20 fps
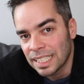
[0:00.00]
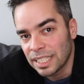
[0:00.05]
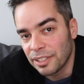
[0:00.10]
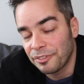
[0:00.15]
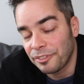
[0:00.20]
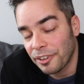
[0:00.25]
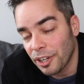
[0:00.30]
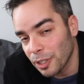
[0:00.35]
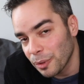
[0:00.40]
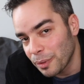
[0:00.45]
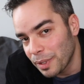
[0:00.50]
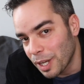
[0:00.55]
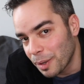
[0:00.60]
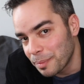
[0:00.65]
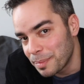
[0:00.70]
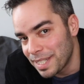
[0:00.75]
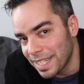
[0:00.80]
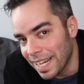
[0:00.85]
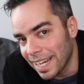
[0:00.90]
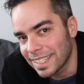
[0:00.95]
The following
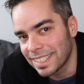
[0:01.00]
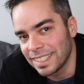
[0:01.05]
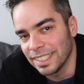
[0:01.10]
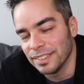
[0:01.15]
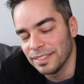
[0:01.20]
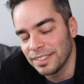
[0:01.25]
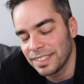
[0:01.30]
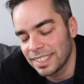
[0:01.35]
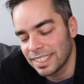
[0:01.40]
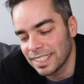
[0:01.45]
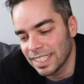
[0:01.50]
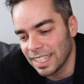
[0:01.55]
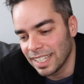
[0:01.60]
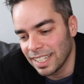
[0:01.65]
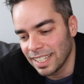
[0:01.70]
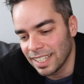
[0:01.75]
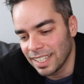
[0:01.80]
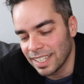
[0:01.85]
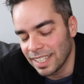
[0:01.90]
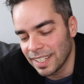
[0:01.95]
objectives,
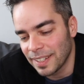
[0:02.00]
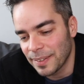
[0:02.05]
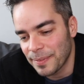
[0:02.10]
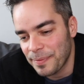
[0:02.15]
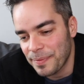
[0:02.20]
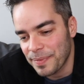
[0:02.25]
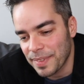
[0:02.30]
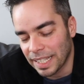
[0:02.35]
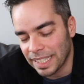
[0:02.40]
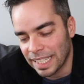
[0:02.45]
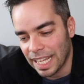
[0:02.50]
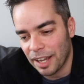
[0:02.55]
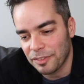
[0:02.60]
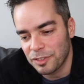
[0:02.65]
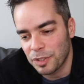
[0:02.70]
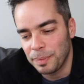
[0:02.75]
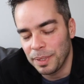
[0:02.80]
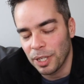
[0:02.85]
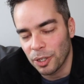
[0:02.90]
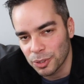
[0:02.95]
uh, and they
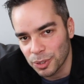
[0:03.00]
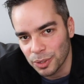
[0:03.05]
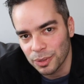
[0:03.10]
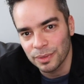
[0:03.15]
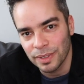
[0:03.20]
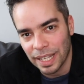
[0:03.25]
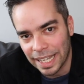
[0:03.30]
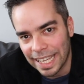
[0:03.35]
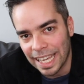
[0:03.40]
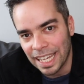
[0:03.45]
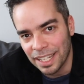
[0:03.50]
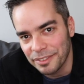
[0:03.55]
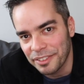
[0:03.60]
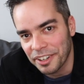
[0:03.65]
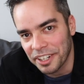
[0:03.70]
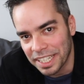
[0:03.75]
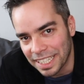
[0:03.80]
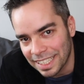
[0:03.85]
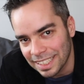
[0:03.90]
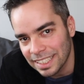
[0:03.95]
have to be also, again,
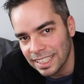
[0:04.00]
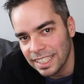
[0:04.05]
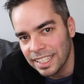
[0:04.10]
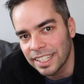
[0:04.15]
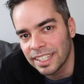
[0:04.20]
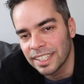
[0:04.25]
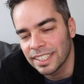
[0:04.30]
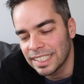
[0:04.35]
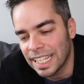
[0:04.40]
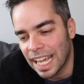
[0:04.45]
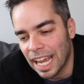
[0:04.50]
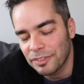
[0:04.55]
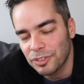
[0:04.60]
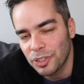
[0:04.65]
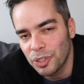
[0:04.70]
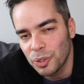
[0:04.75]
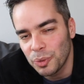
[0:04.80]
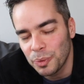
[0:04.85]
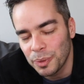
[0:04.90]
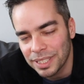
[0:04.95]
very clear, they have
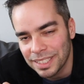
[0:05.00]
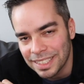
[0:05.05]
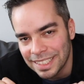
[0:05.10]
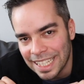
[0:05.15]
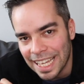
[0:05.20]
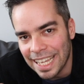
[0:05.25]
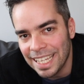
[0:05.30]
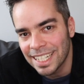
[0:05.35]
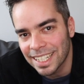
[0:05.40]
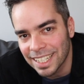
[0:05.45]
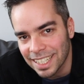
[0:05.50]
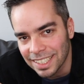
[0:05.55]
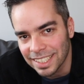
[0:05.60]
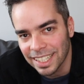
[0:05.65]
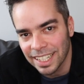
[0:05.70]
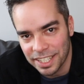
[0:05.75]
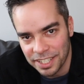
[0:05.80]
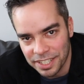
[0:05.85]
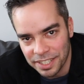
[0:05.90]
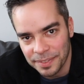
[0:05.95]
to do with data
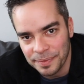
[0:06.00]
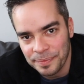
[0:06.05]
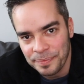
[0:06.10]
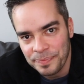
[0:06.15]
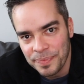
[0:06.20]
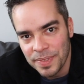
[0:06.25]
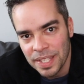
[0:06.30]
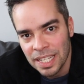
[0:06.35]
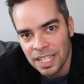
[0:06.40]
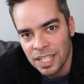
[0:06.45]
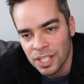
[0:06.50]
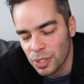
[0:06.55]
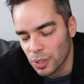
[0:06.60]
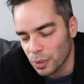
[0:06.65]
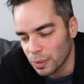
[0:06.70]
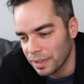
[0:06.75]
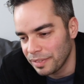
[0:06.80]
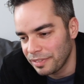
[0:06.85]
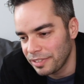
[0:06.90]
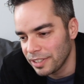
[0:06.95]
collection.
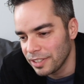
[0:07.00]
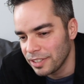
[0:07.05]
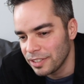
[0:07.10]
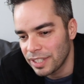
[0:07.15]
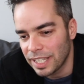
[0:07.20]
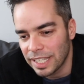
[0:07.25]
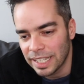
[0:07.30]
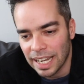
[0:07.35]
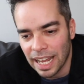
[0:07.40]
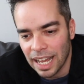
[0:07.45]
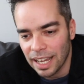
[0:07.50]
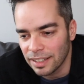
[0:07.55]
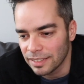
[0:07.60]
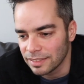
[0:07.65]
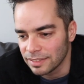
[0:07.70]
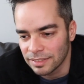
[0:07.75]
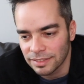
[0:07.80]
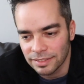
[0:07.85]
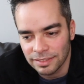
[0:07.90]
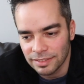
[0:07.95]
So if you can
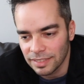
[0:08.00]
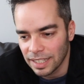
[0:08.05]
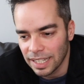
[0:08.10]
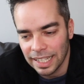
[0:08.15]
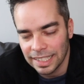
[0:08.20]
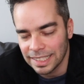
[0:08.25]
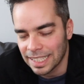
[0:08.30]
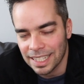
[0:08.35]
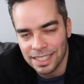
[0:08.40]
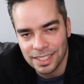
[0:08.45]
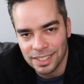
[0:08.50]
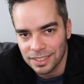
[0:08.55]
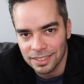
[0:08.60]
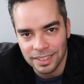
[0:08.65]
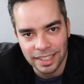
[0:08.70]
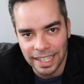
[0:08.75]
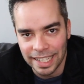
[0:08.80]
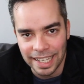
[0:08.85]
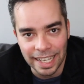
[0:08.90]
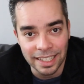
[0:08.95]
have, and
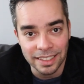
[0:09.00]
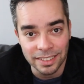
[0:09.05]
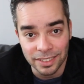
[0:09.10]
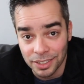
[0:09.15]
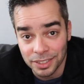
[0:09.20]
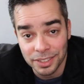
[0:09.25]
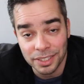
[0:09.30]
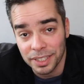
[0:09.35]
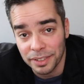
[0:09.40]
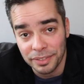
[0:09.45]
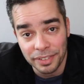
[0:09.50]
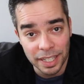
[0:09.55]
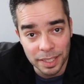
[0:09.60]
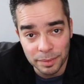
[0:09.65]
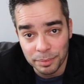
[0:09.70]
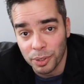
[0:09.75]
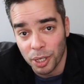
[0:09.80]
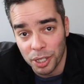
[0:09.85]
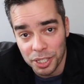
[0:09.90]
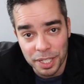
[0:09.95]
that's again going to
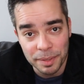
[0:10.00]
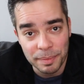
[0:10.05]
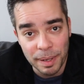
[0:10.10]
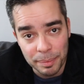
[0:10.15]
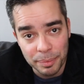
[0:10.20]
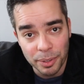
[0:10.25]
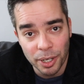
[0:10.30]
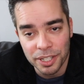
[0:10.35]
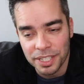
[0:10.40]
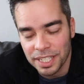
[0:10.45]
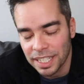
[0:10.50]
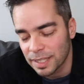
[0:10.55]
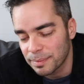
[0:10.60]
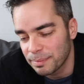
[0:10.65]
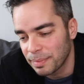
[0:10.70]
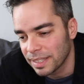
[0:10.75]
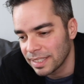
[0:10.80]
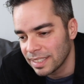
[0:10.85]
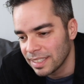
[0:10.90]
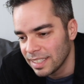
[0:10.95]
define project by
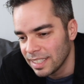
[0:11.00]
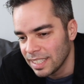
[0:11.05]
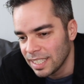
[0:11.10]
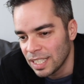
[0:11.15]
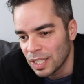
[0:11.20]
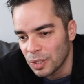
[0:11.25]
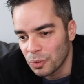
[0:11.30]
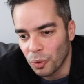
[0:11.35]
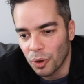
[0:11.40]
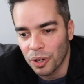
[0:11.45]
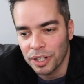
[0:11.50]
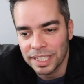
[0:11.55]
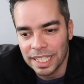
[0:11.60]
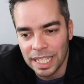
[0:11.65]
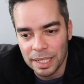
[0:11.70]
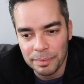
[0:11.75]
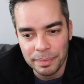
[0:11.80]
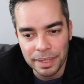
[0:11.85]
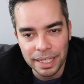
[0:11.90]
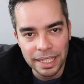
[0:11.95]
project, but one
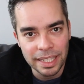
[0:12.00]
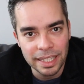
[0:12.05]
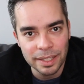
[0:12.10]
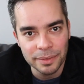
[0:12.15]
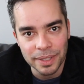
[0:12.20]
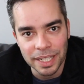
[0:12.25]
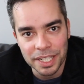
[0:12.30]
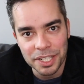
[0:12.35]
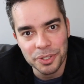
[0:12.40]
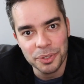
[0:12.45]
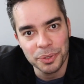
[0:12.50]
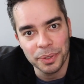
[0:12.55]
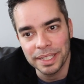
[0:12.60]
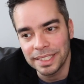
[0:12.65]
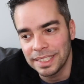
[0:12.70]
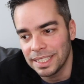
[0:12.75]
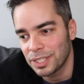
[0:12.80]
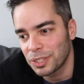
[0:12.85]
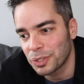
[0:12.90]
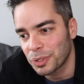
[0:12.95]
can be in relation to
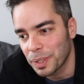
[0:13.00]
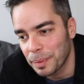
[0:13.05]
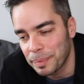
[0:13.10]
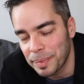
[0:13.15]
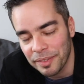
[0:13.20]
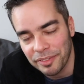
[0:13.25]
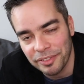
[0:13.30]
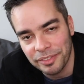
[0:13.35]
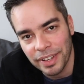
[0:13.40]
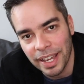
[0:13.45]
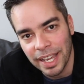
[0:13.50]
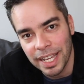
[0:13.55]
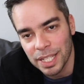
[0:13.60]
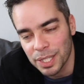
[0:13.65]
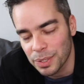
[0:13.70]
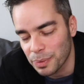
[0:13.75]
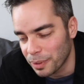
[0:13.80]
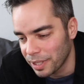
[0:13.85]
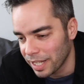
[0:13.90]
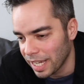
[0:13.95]
a descriptive
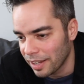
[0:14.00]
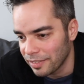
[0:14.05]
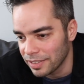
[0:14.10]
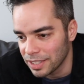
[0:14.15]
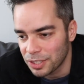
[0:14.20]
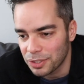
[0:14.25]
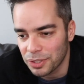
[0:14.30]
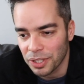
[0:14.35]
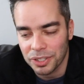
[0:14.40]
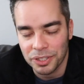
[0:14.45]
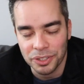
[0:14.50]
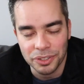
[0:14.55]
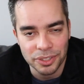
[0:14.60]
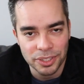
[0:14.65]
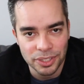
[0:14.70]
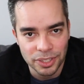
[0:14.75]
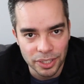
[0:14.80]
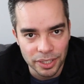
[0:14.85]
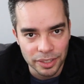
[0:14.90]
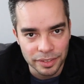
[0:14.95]
phase where you have a structured
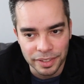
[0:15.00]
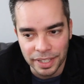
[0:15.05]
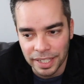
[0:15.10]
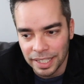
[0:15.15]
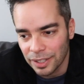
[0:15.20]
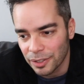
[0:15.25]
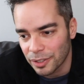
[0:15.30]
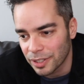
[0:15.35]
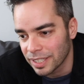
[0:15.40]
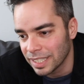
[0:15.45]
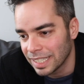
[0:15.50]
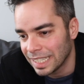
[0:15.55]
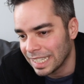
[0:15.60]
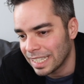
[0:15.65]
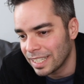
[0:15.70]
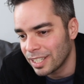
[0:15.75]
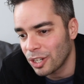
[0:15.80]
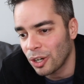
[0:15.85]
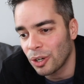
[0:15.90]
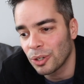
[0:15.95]
survey, or
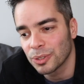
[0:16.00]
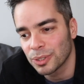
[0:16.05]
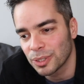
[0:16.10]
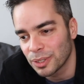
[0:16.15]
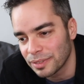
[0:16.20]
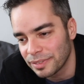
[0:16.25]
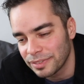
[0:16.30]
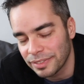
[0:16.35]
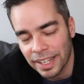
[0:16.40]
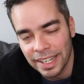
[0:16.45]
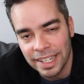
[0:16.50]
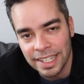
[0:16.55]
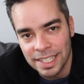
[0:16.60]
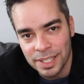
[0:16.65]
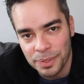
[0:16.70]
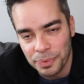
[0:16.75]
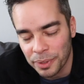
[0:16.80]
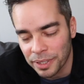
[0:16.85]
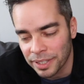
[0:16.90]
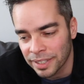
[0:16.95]
a causal
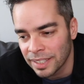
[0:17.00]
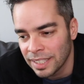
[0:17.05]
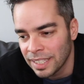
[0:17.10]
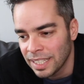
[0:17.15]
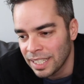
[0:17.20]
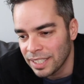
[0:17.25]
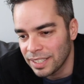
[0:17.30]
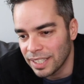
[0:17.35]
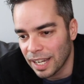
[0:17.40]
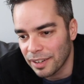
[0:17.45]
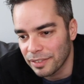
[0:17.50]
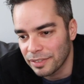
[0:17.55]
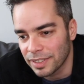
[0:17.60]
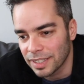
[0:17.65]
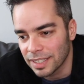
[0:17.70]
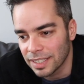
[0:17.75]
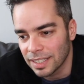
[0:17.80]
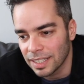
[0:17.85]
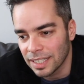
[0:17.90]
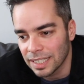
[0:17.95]
phase where you have
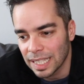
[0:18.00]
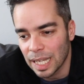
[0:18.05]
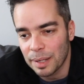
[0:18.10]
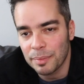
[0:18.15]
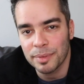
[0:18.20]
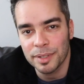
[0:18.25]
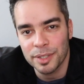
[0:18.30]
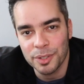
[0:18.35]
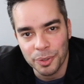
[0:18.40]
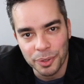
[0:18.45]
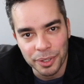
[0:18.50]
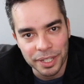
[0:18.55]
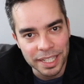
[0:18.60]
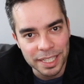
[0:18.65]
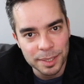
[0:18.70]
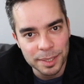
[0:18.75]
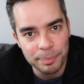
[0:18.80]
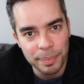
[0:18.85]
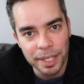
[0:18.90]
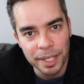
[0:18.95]
a, a laboratory
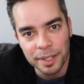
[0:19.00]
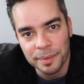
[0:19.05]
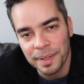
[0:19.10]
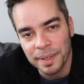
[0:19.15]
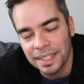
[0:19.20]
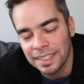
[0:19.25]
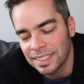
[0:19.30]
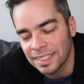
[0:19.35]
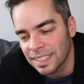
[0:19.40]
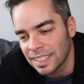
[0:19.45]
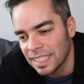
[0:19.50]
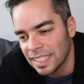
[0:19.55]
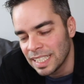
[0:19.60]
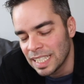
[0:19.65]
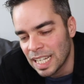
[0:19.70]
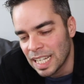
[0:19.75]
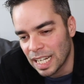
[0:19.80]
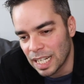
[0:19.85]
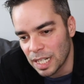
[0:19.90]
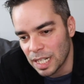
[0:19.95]
experiment.
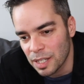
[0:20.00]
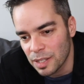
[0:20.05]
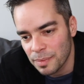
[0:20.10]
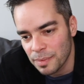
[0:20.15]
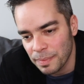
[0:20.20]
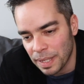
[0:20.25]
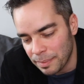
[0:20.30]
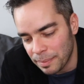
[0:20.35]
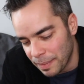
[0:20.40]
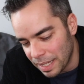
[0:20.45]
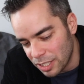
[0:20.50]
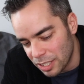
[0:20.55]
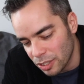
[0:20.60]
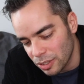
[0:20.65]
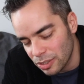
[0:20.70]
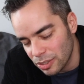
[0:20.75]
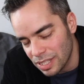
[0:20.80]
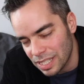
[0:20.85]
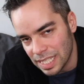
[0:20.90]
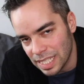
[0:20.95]
Uh, and make
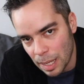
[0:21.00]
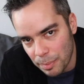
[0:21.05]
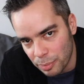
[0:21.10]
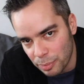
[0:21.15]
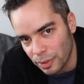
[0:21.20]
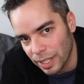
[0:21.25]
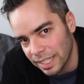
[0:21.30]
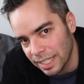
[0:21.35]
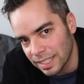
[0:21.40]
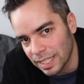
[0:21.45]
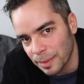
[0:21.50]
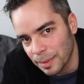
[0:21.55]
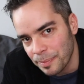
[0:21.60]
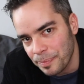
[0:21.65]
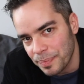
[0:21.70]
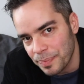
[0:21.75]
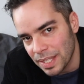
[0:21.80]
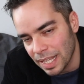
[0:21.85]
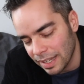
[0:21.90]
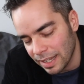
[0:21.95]
sure to separate
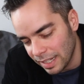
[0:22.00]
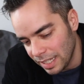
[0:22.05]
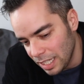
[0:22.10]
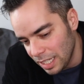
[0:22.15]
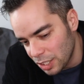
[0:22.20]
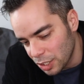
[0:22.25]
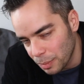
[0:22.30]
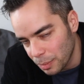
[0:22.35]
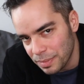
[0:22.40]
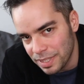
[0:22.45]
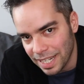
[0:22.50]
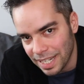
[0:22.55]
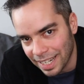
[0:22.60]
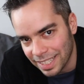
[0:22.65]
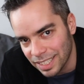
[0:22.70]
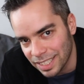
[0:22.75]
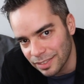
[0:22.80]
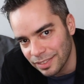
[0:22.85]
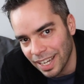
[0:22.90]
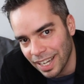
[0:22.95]
them, that each
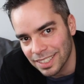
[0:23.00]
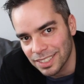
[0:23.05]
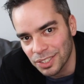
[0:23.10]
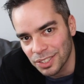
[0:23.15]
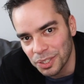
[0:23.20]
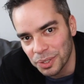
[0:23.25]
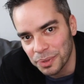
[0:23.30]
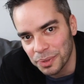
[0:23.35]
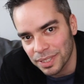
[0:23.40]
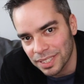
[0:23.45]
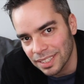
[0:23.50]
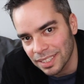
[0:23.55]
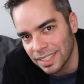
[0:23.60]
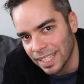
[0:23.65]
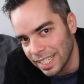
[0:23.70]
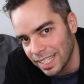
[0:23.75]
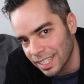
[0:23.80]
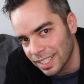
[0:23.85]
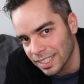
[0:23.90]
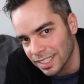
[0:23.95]
objective has to do with a
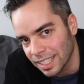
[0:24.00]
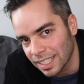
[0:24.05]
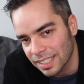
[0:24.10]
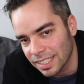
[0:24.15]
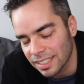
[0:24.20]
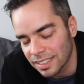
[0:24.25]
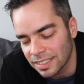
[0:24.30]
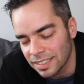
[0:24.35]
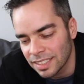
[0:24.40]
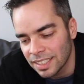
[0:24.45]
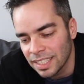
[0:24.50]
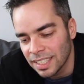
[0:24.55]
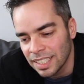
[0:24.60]
data collection.